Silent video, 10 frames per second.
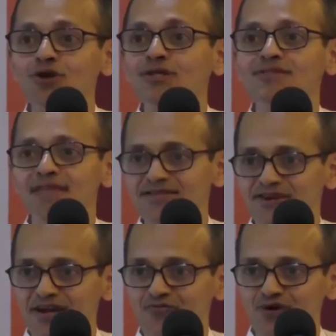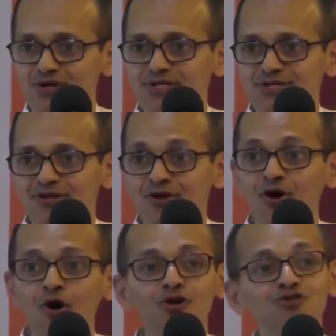on his nectarine words.
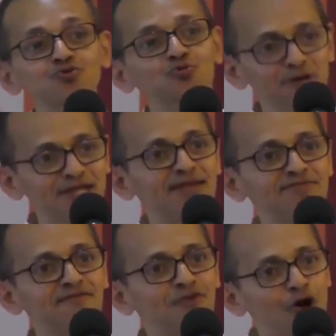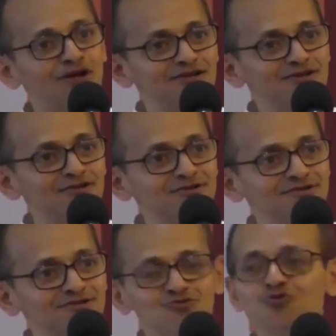Or you be like the frog
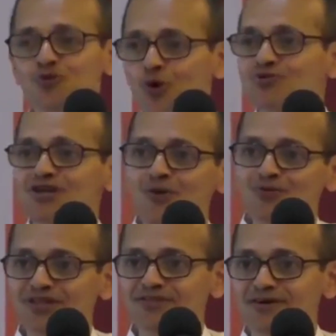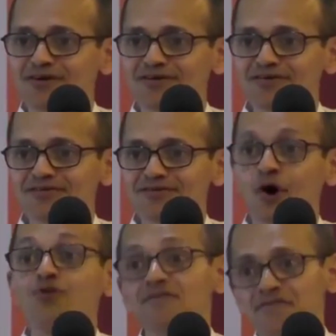who goes around in the,
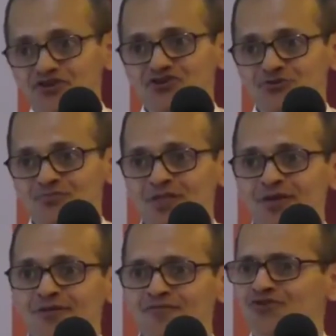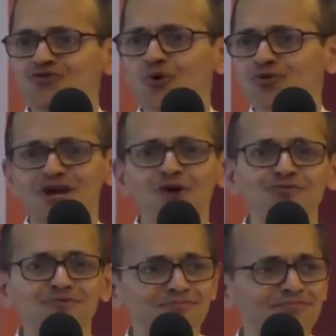or the fish which goes
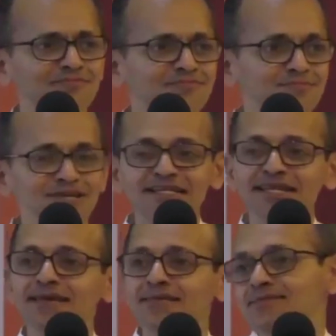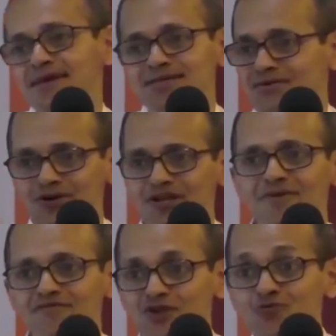around eating insects or
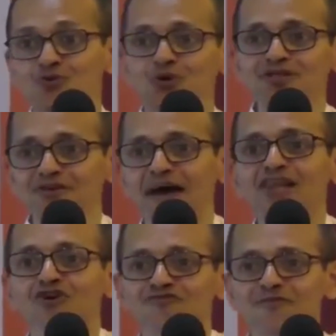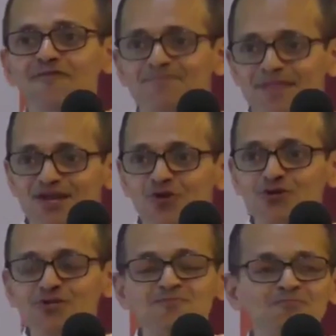whatever without knowing the value of the
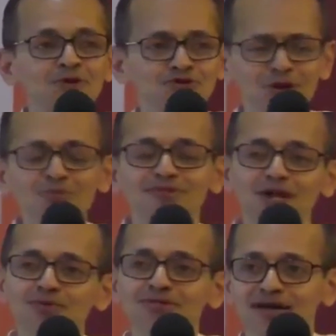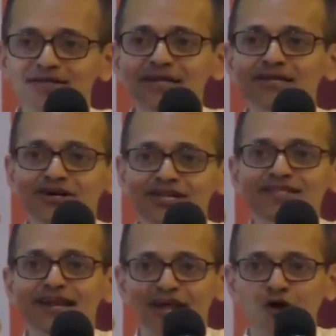lotus. So that was, that was another
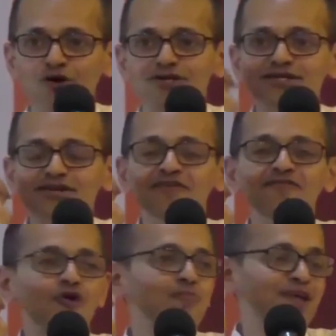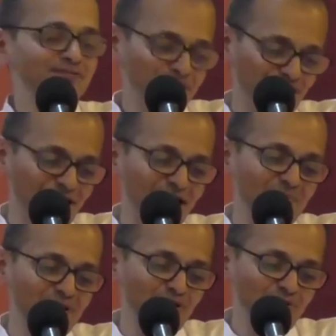learning that I got from that particular
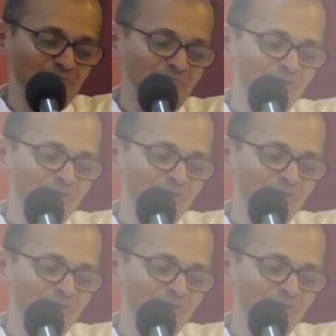episode.